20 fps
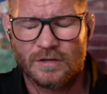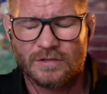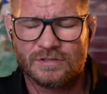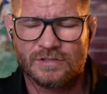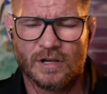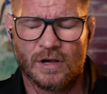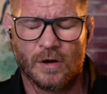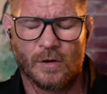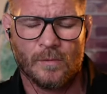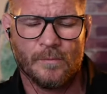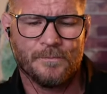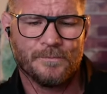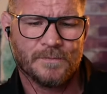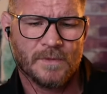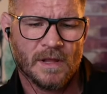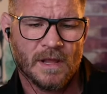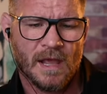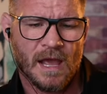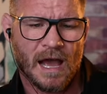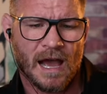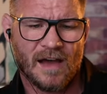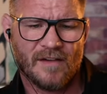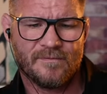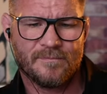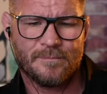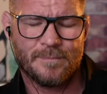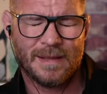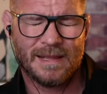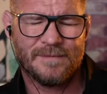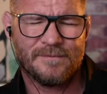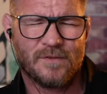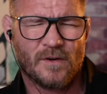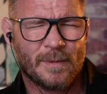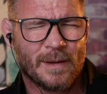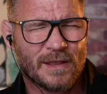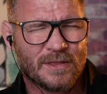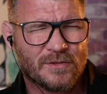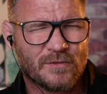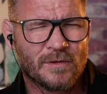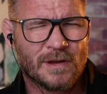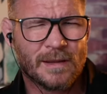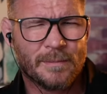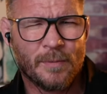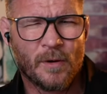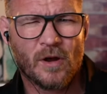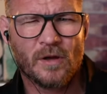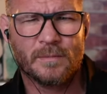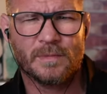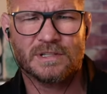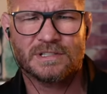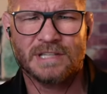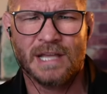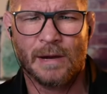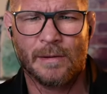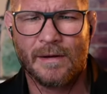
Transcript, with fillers: So I've been for about three appointments now.